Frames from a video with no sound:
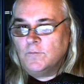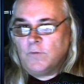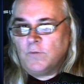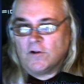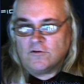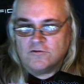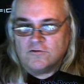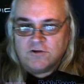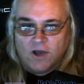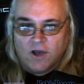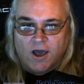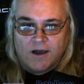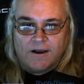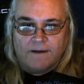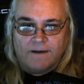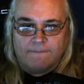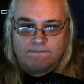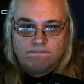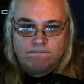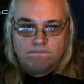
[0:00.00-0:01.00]
But a lot
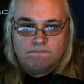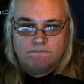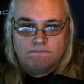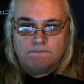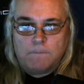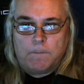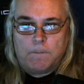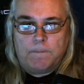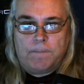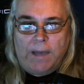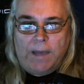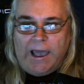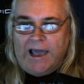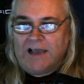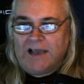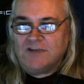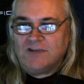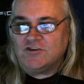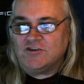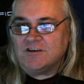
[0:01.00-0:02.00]
of
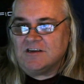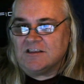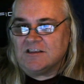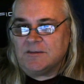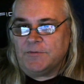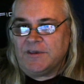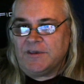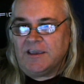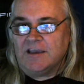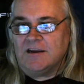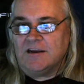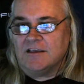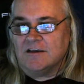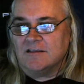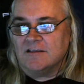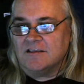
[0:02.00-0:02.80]
passion at the beginning